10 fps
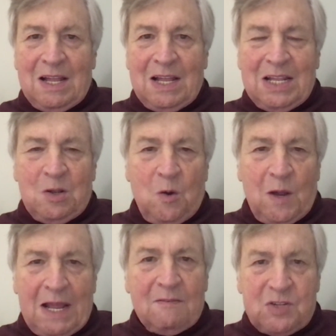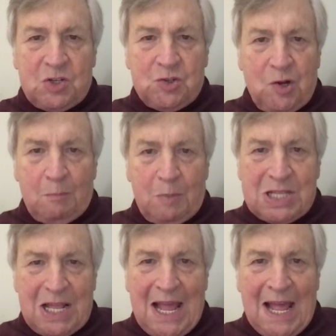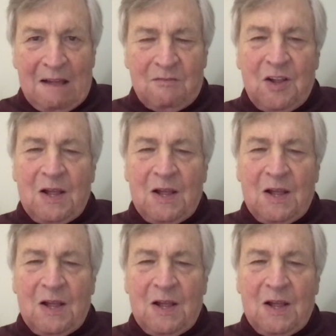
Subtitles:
in going after Trump as they have.